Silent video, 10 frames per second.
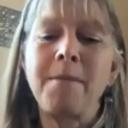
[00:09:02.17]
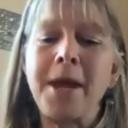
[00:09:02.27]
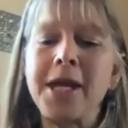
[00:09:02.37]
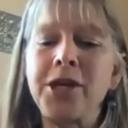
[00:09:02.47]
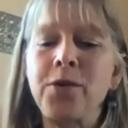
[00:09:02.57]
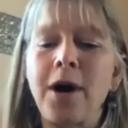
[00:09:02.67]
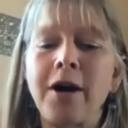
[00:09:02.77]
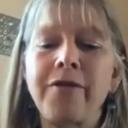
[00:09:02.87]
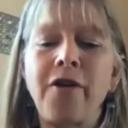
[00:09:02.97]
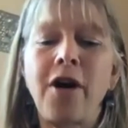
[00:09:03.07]

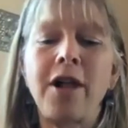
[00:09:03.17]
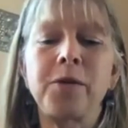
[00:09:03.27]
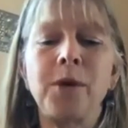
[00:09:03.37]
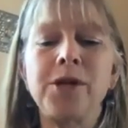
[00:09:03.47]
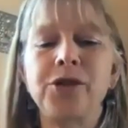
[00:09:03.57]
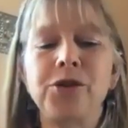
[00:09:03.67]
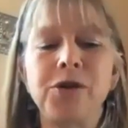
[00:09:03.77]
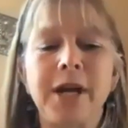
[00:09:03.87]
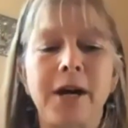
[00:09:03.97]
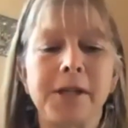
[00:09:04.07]
AQR Fall and Winter
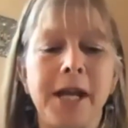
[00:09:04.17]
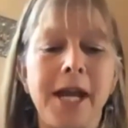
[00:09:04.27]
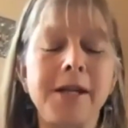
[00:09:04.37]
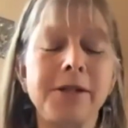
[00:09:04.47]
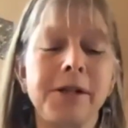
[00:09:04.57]
2008,